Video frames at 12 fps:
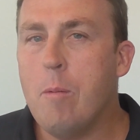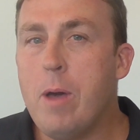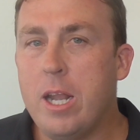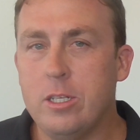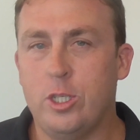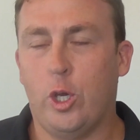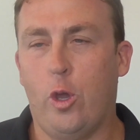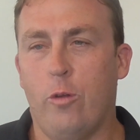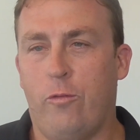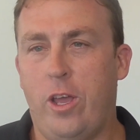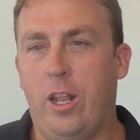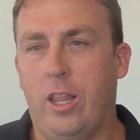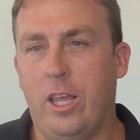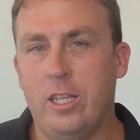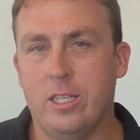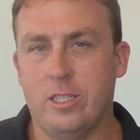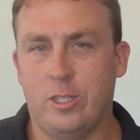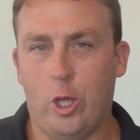Oh man, it's a good feeling.
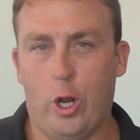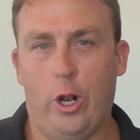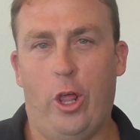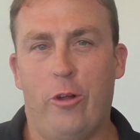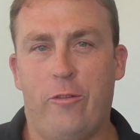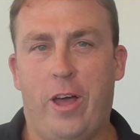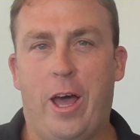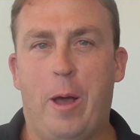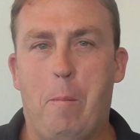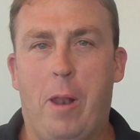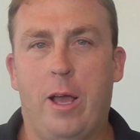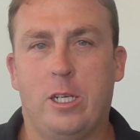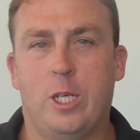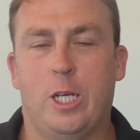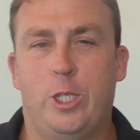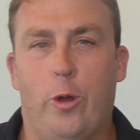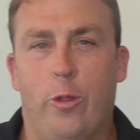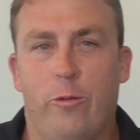There's not a lot of blokes
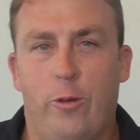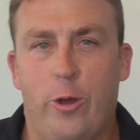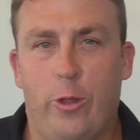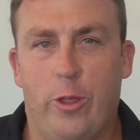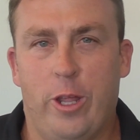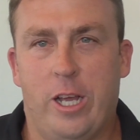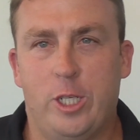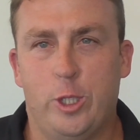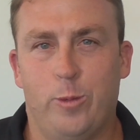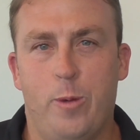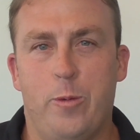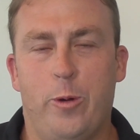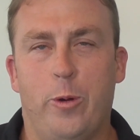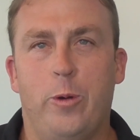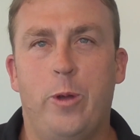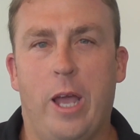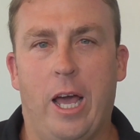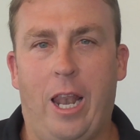actually on the field that actually remember
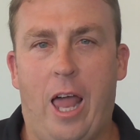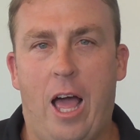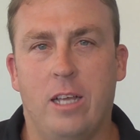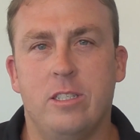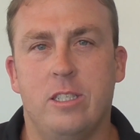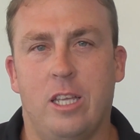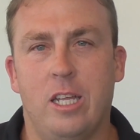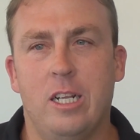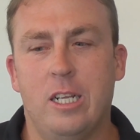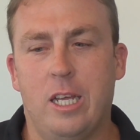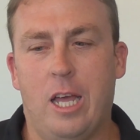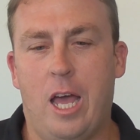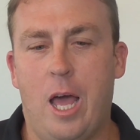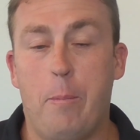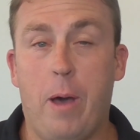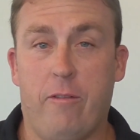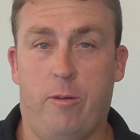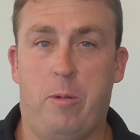our last stint.
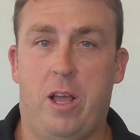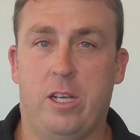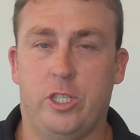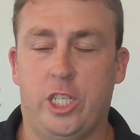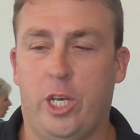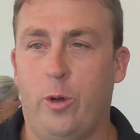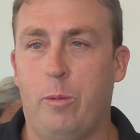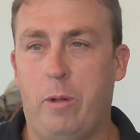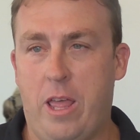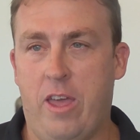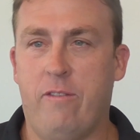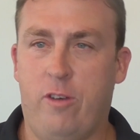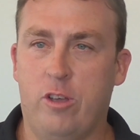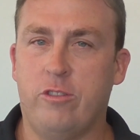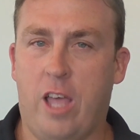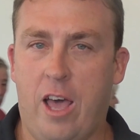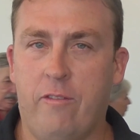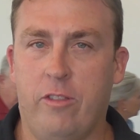Apart from last year, we played that
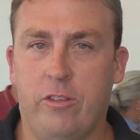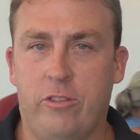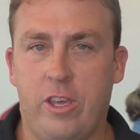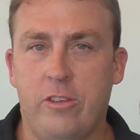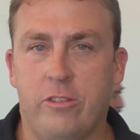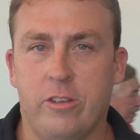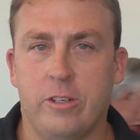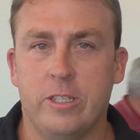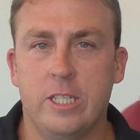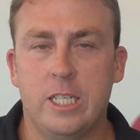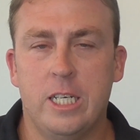first half of the season